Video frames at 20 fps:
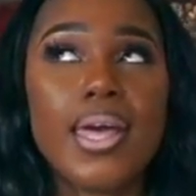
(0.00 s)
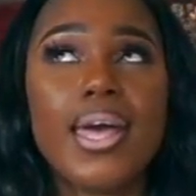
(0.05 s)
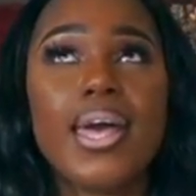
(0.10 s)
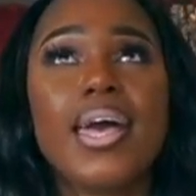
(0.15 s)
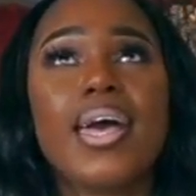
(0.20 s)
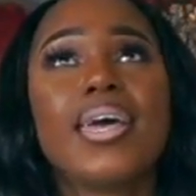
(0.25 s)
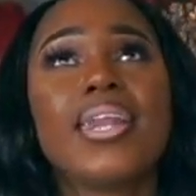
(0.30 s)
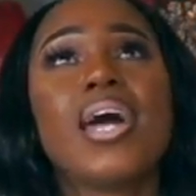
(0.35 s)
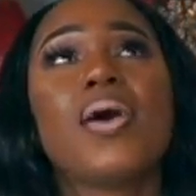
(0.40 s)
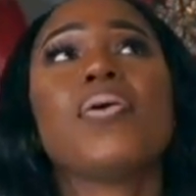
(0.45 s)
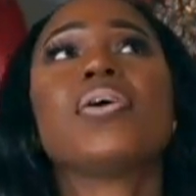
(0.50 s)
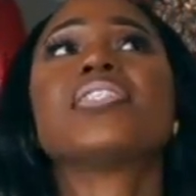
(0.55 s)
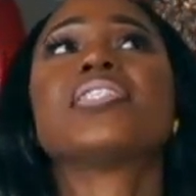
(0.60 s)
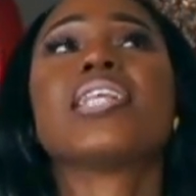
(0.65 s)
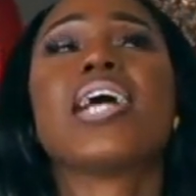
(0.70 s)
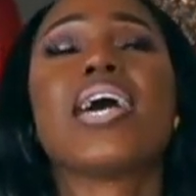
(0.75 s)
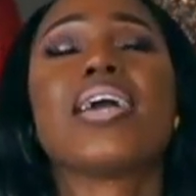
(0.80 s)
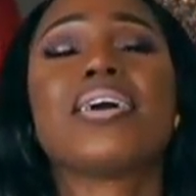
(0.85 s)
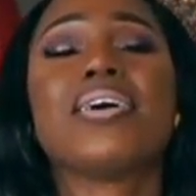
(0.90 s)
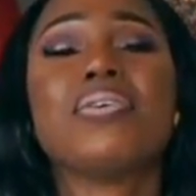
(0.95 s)
And I was
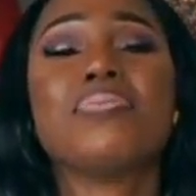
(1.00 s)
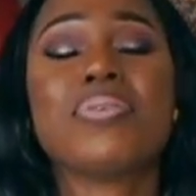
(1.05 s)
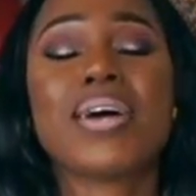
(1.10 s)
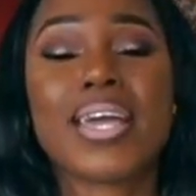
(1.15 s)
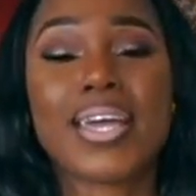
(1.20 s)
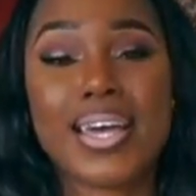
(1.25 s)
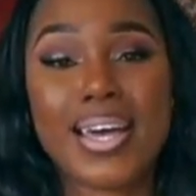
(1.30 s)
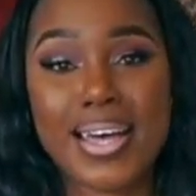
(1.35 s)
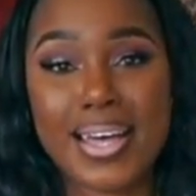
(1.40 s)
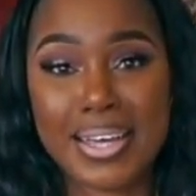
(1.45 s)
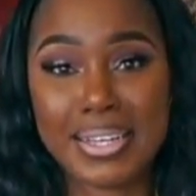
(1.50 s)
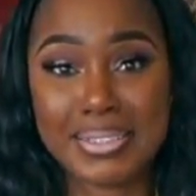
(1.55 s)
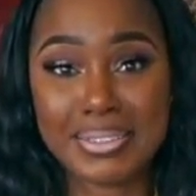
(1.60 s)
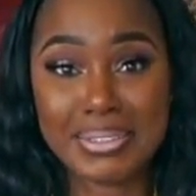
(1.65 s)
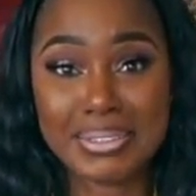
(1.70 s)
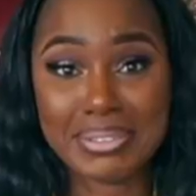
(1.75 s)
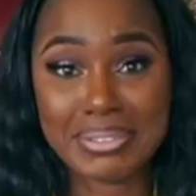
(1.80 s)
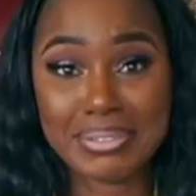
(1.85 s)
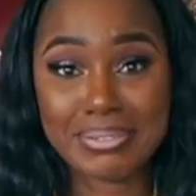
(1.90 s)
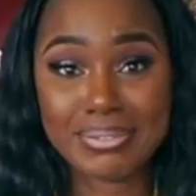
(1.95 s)
like, oh my
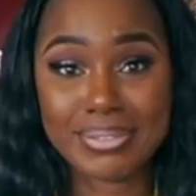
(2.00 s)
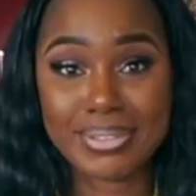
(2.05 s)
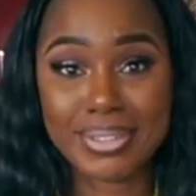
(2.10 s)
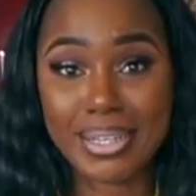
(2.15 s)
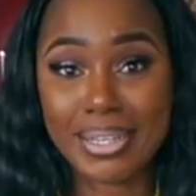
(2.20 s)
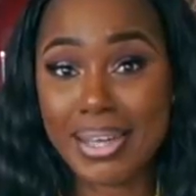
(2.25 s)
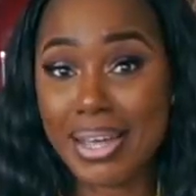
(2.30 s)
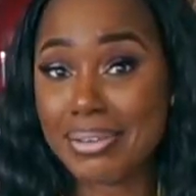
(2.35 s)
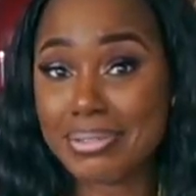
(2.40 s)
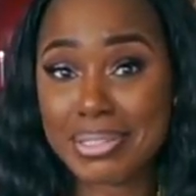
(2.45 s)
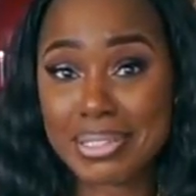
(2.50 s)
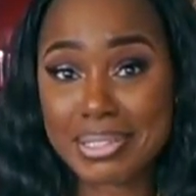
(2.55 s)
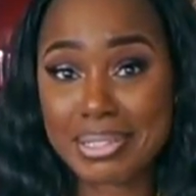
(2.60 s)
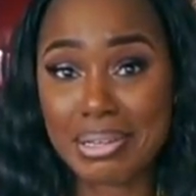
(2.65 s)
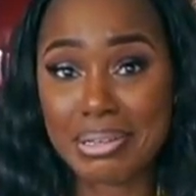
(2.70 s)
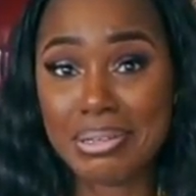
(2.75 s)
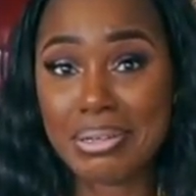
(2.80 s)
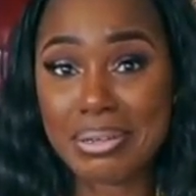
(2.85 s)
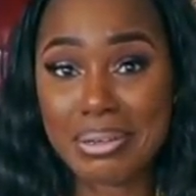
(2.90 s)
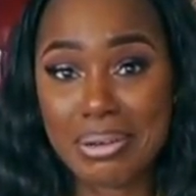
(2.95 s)
God, how is this
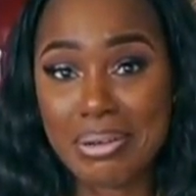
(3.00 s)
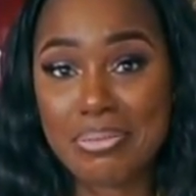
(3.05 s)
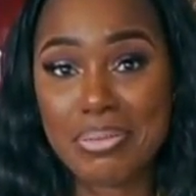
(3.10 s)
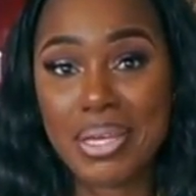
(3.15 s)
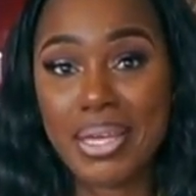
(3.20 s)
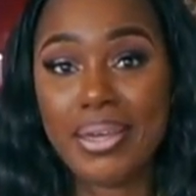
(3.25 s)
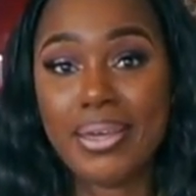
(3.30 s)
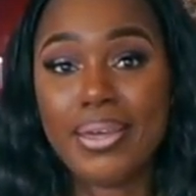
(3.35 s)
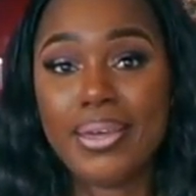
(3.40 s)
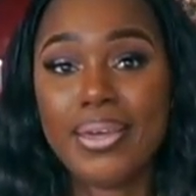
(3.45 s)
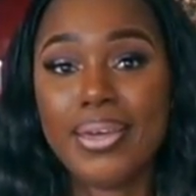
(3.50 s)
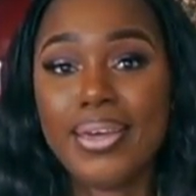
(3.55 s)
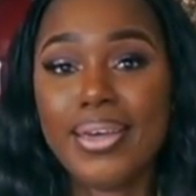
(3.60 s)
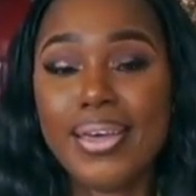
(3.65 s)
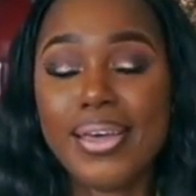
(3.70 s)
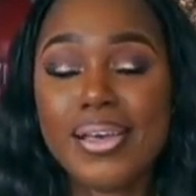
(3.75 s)
gonna look on me?